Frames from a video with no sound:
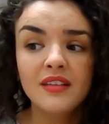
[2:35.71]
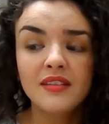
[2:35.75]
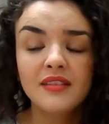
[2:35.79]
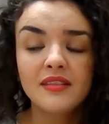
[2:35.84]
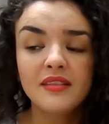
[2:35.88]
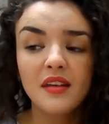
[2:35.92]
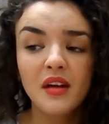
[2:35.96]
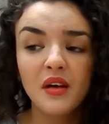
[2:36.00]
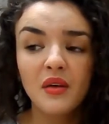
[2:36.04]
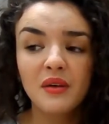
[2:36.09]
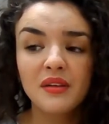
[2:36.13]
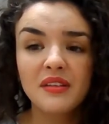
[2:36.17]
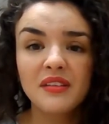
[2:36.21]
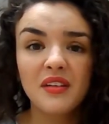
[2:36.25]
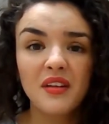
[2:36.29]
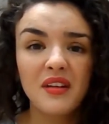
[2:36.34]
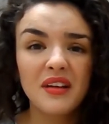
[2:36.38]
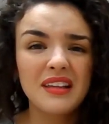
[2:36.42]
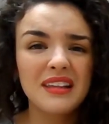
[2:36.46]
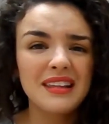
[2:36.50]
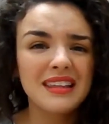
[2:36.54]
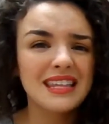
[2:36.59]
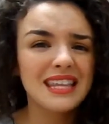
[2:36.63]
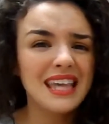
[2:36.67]
So a
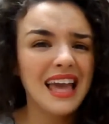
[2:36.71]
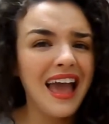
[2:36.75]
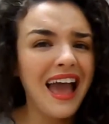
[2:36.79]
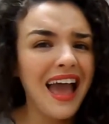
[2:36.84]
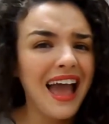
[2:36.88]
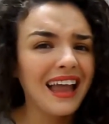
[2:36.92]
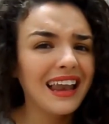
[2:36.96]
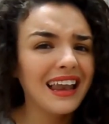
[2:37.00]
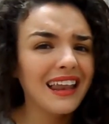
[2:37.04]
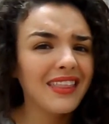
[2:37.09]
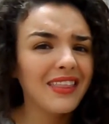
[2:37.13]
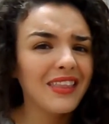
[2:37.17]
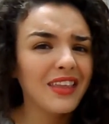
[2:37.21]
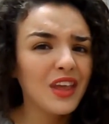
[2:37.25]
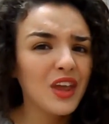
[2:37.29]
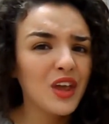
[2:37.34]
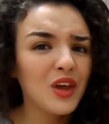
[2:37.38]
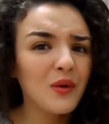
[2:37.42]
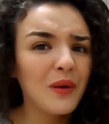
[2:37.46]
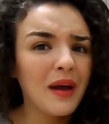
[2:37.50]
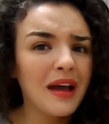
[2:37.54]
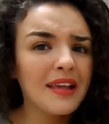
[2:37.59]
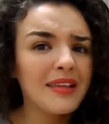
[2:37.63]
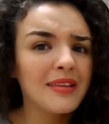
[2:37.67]
size ten in the
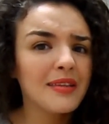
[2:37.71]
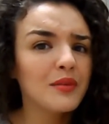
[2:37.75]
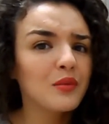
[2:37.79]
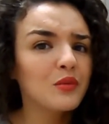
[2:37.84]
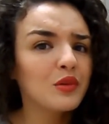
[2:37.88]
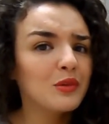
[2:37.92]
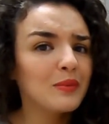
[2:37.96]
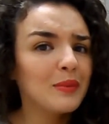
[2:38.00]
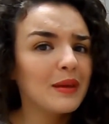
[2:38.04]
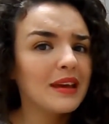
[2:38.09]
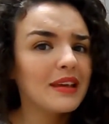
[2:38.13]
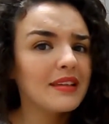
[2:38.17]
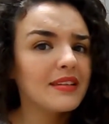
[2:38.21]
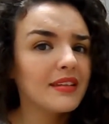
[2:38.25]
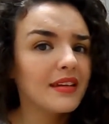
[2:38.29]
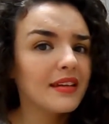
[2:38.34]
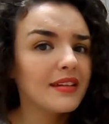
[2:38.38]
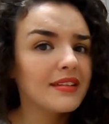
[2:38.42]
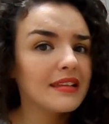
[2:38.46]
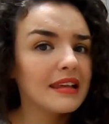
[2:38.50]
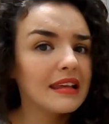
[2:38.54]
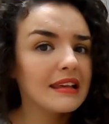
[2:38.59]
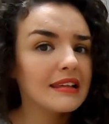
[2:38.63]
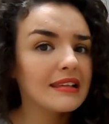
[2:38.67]
U S would be a
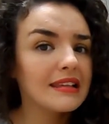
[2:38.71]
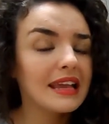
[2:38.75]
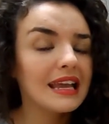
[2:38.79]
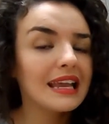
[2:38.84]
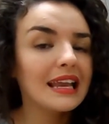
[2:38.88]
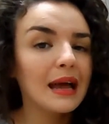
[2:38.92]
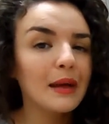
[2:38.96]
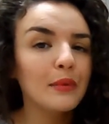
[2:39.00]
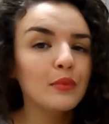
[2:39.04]
size sixteen.